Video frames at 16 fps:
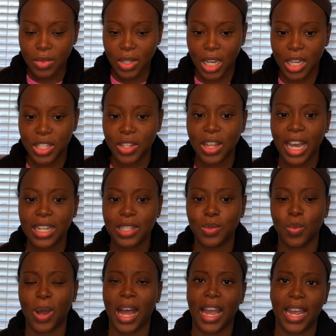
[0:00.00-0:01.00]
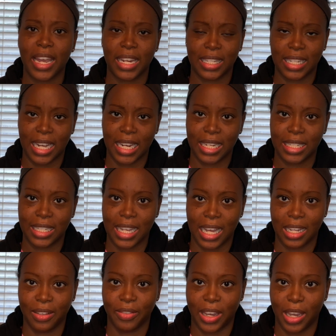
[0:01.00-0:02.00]
So that's why I decided to
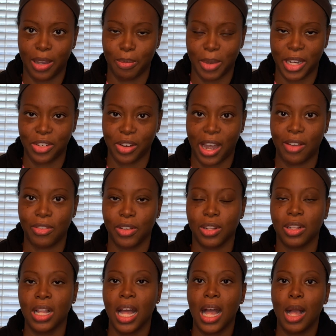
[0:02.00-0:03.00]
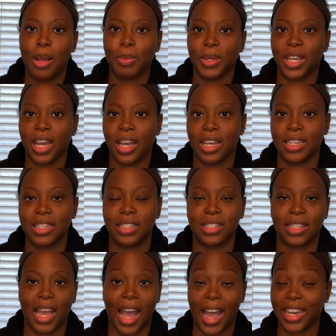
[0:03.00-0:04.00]
elevate my travel, because
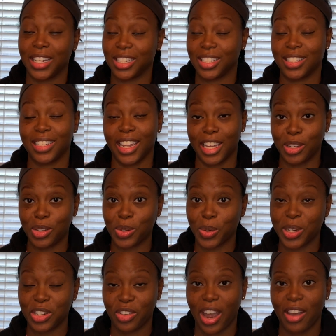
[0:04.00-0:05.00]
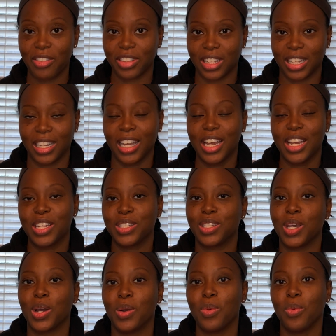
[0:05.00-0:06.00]
I just enjoy traveling.
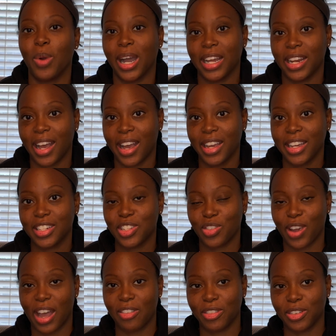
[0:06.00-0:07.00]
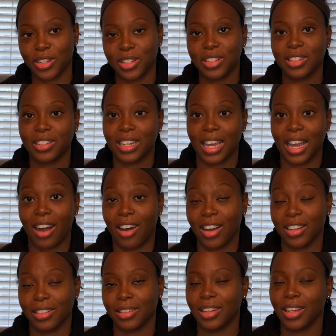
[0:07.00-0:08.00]
So why not travel
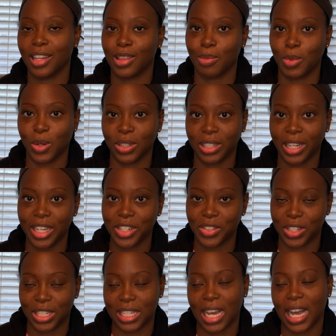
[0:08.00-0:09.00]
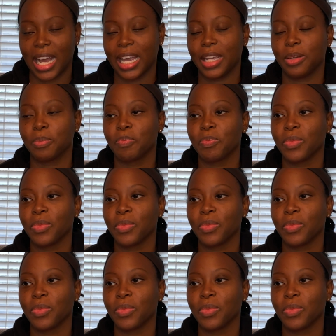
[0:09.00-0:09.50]
on the more luxury side?